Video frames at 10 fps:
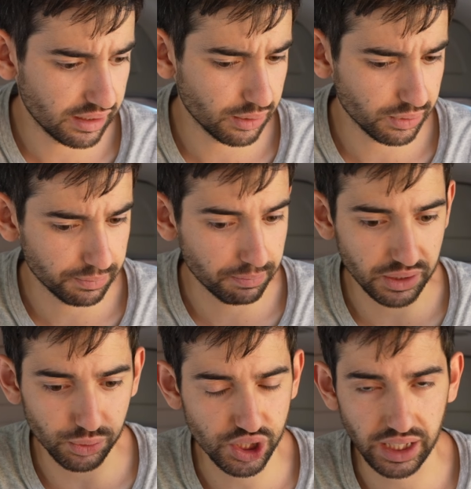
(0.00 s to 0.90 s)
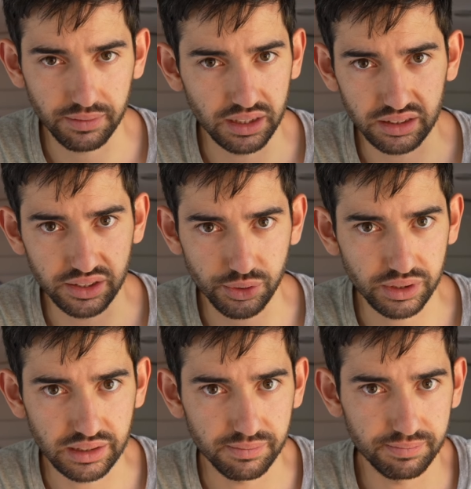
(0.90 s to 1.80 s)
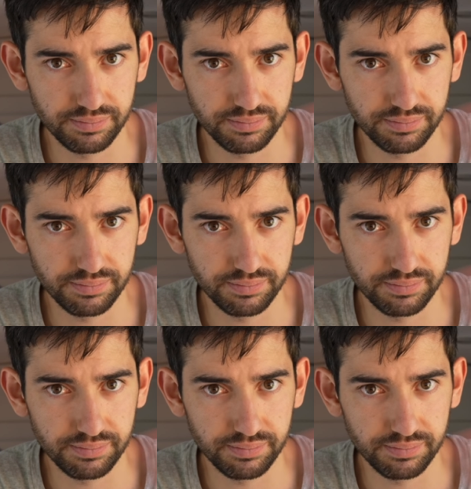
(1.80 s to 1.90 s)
There were metal shavings literally